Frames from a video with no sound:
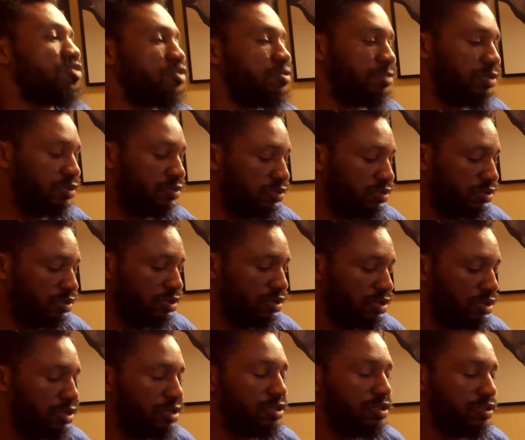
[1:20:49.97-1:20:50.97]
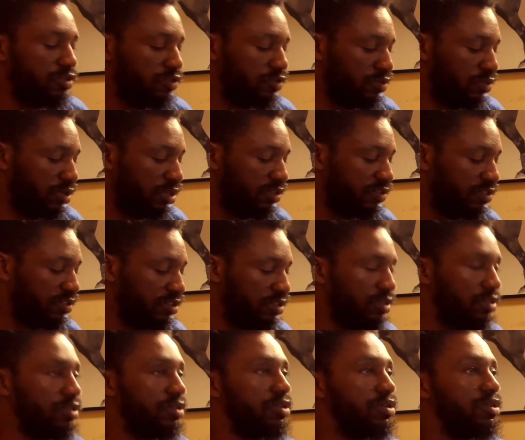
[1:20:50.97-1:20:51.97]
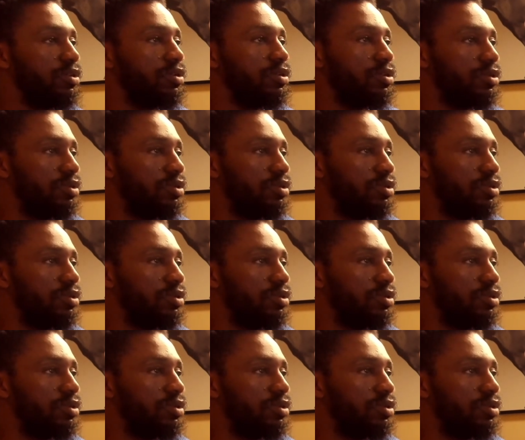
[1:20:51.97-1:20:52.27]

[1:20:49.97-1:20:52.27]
that's going to be good. So let's see.